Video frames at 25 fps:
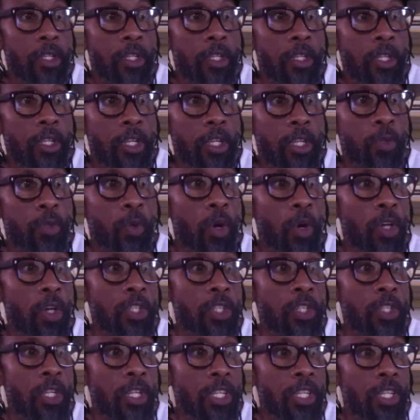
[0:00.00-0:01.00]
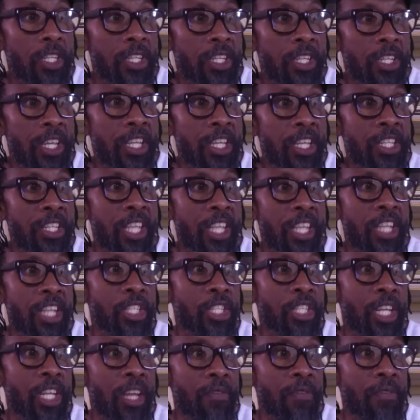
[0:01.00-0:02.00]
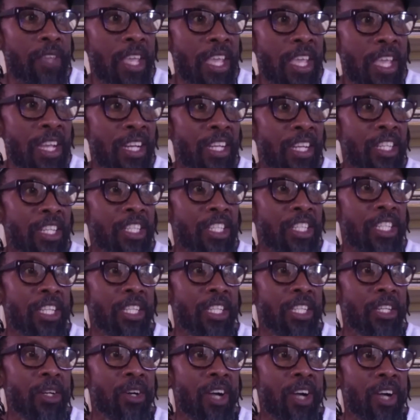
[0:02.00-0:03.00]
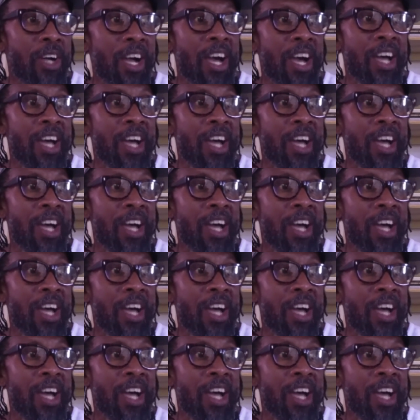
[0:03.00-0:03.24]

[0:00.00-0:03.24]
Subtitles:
it was the intention of the English, you know,